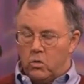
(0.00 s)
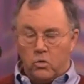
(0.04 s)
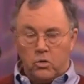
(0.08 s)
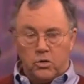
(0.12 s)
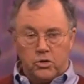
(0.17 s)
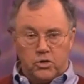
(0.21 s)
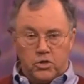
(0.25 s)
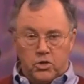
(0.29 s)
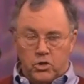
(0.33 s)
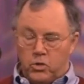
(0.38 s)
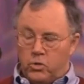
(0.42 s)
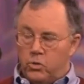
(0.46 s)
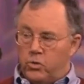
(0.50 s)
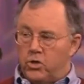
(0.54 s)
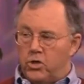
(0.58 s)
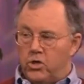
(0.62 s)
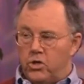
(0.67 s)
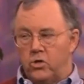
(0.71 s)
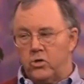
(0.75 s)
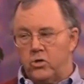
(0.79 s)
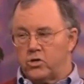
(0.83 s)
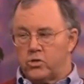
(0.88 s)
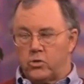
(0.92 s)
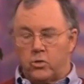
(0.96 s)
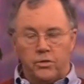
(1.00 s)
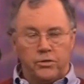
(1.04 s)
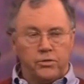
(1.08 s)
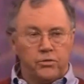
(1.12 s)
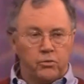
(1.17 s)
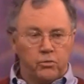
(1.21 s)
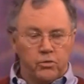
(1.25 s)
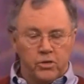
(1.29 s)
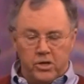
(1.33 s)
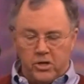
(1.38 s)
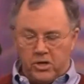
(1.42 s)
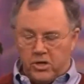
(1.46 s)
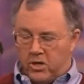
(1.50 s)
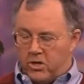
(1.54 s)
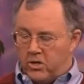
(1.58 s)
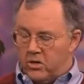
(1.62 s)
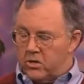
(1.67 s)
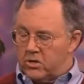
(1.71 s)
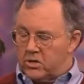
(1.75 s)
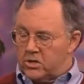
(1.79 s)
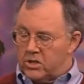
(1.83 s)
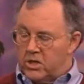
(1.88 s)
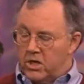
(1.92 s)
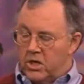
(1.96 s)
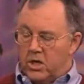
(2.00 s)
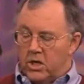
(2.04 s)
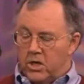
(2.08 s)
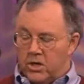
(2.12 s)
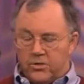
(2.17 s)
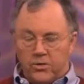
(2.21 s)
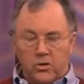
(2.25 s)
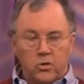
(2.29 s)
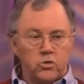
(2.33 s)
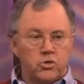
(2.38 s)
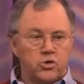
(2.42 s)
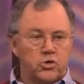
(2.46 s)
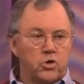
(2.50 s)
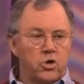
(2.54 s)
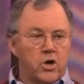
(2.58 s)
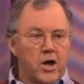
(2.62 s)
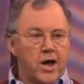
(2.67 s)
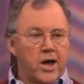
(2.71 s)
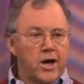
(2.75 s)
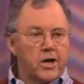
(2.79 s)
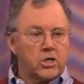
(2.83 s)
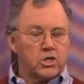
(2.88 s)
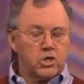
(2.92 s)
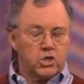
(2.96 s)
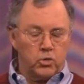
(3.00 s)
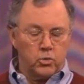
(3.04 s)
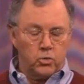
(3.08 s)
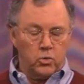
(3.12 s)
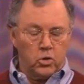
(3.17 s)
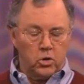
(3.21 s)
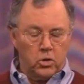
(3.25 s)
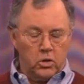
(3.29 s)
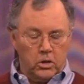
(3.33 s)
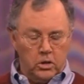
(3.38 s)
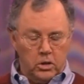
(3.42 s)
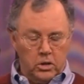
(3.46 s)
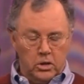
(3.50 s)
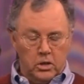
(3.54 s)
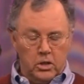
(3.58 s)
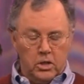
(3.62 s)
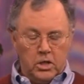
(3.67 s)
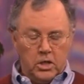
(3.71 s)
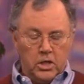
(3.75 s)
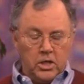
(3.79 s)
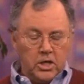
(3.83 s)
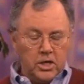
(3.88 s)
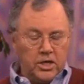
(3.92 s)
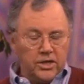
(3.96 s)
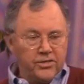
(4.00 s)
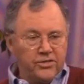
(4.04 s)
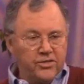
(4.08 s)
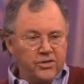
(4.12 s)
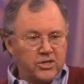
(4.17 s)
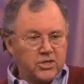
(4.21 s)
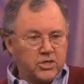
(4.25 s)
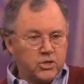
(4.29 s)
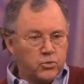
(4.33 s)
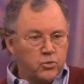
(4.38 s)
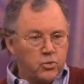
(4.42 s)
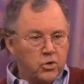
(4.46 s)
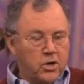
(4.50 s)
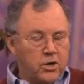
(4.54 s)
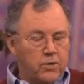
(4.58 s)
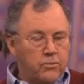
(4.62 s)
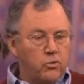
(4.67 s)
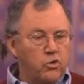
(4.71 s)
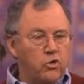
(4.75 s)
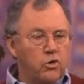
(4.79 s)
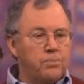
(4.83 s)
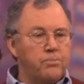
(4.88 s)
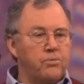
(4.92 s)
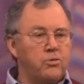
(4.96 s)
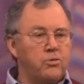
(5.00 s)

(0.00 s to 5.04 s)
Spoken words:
or 2 years, or 3 years, those are actual. This one we're